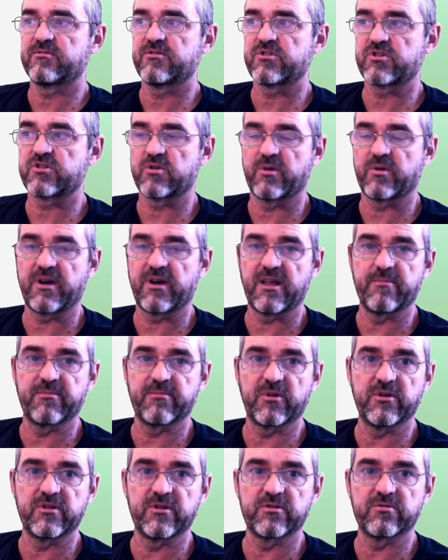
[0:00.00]
So I am
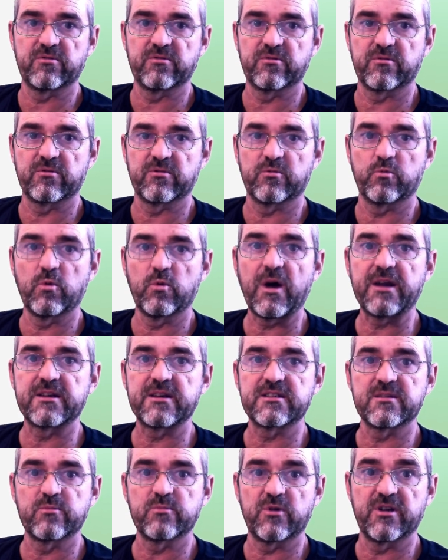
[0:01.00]
going to do
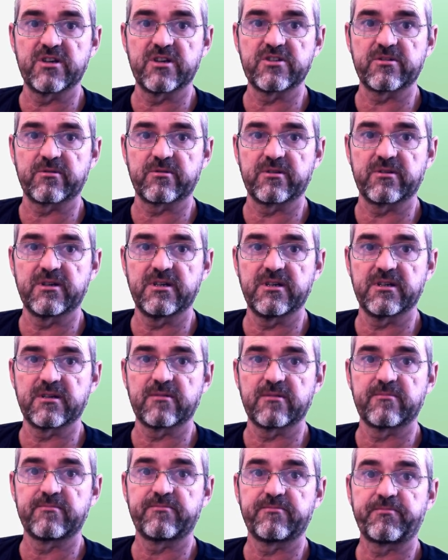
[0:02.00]
one simulation
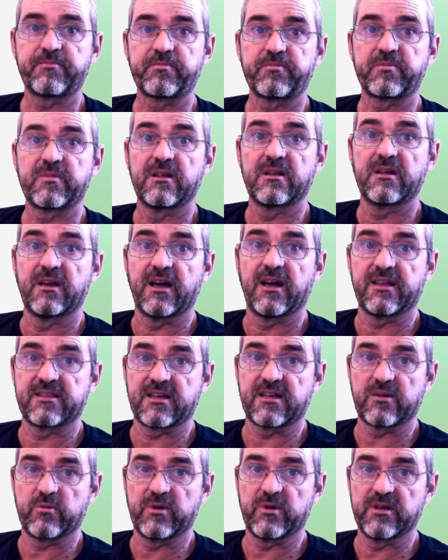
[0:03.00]
here,
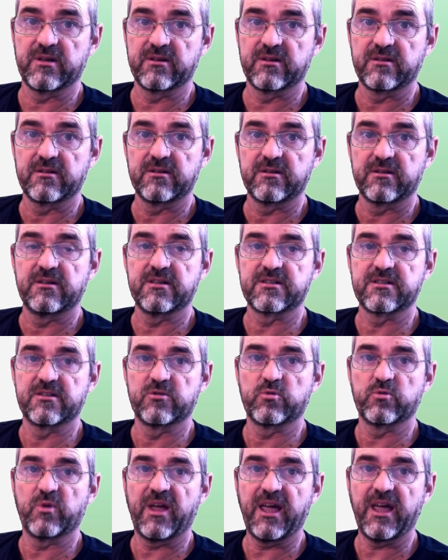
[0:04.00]
and I will listen
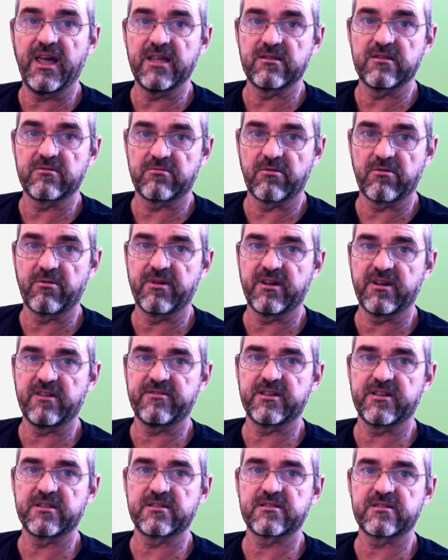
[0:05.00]
to 8 roaring
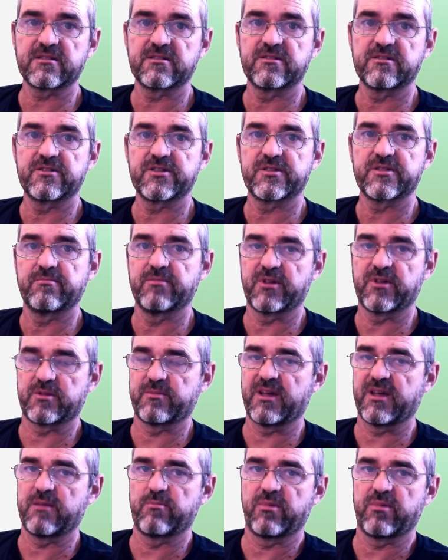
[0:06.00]
events, but
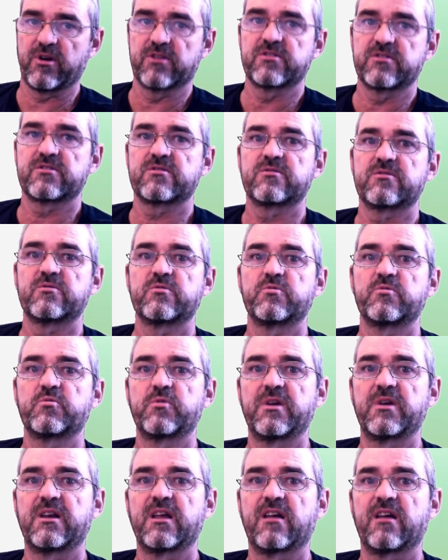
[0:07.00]
my plots
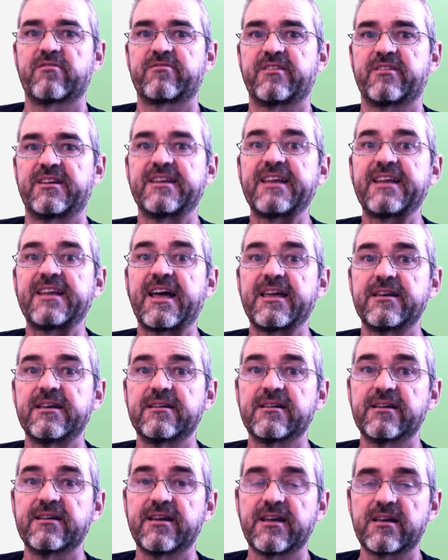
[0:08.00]
will have
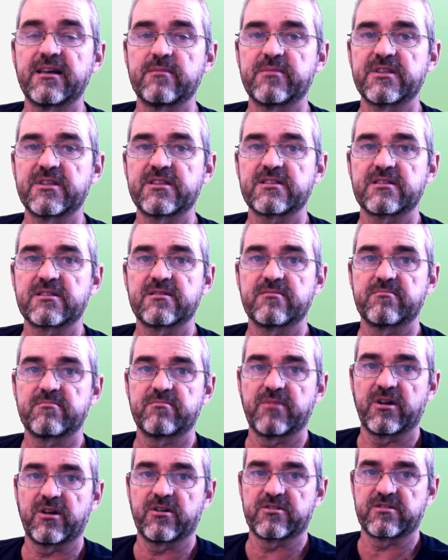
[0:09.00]
9 elements
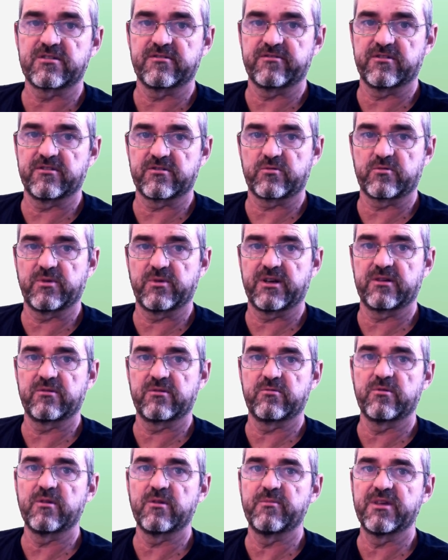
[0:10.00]
because the first
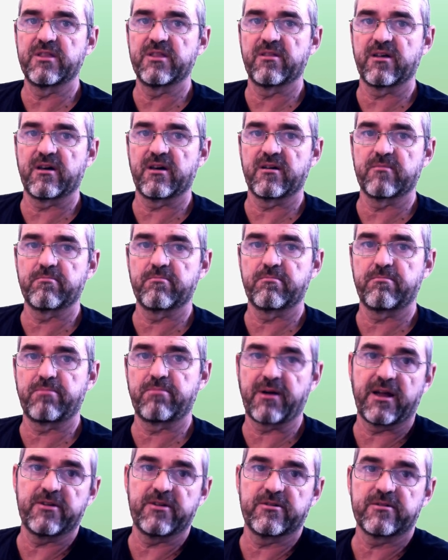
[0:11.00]
one will be the
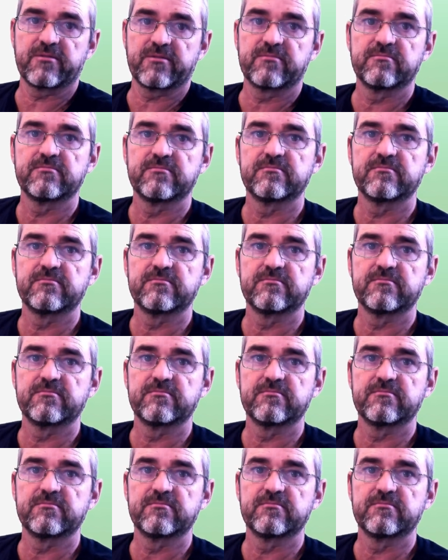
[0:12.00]
prior,